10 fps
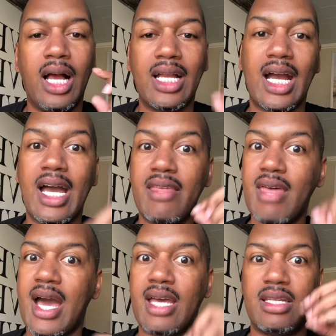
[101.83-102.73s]
a guy
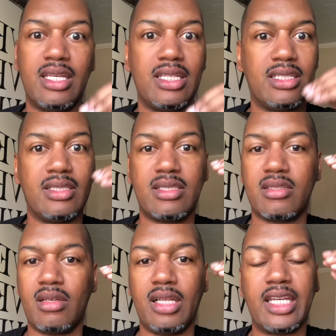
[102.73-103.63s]
that
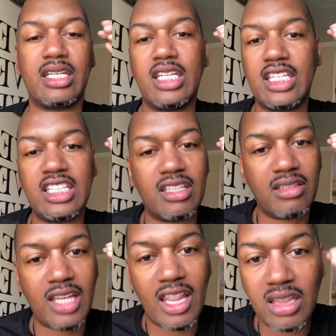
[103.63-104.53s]
is like
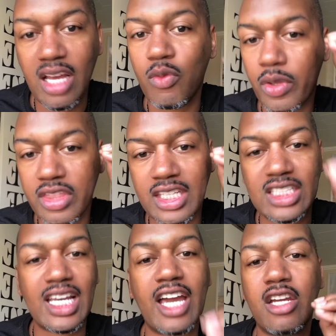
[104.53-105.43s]
in love with the
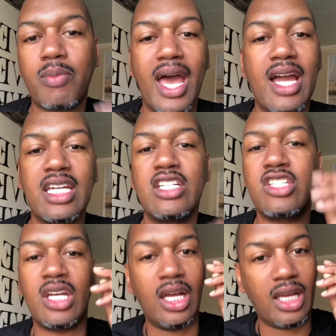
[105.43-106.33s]
entire
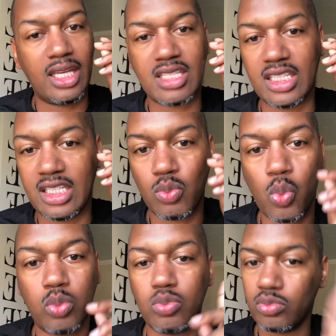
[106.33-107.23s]
package is going to need
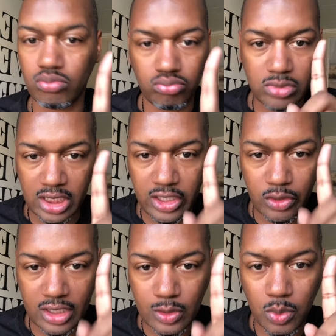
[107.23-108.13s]
to
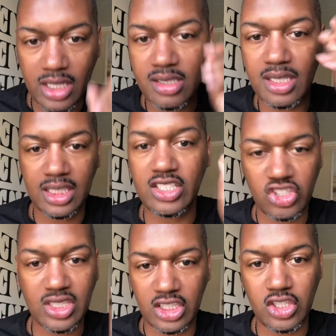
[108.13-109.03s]
hear things once and
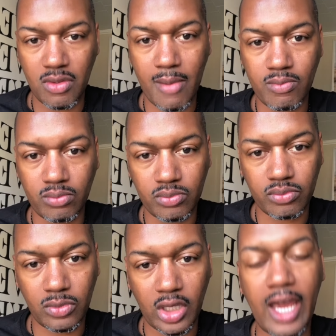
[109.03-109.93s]
he's just going to do them.
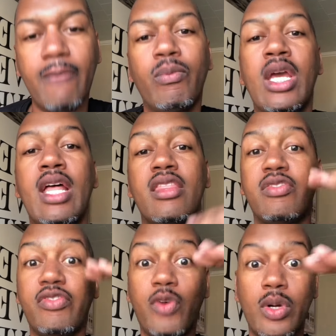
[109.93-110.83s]
Okay.
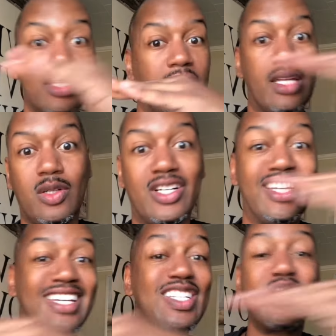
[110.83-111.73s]
The fourth
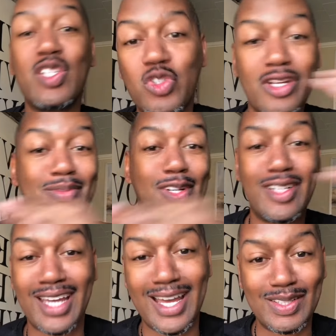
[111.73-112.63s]
category is the dream
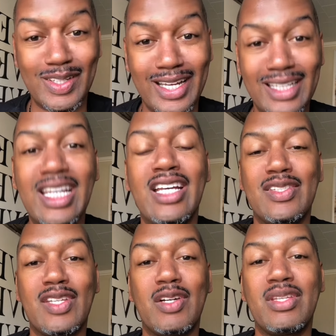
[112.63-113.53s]
girl category.
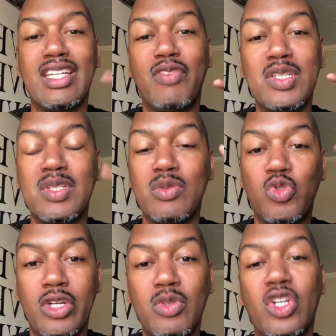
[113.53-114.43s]
So the difference between
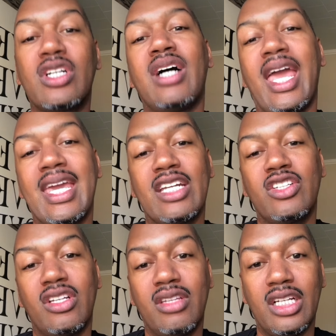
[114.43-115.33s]
dream girl
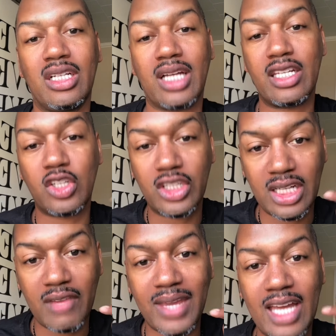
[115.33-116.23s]
and the kind of good
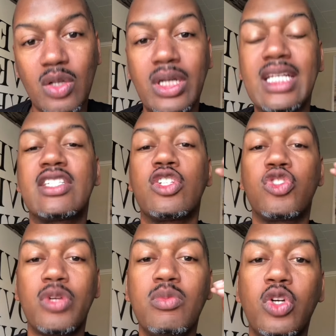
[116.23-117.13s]
enough category is the
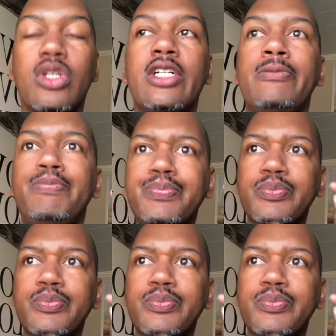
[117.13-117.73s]
dream girl.